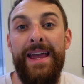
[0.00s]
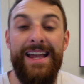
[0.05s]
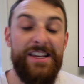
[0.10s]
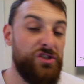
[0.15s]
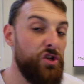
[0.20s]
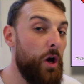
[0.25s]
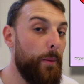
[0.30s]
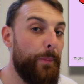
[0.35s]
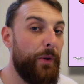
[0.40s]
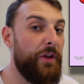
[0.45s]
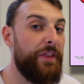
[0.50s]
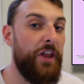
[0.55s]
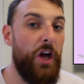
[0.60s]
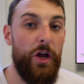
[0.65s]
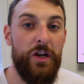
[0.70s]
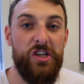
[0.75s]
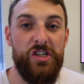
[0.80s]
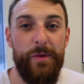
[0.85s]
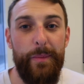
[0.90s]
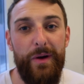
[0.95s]
It's not putting
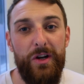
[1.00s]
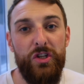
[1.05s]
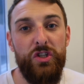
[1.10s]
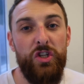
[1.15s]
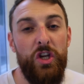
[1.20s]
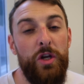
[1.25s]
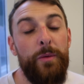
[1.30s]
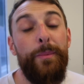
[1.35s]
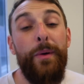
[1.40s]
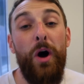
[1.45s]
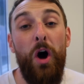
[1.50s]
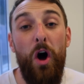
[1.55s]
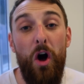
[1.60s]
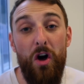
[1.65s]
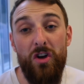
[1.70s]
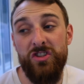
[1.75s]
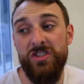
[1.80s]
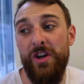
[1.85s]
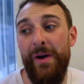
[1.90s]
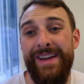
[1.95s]
the ownership on you, but
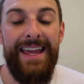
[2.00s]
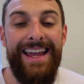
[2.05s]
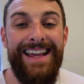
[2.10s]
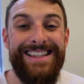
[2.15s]
also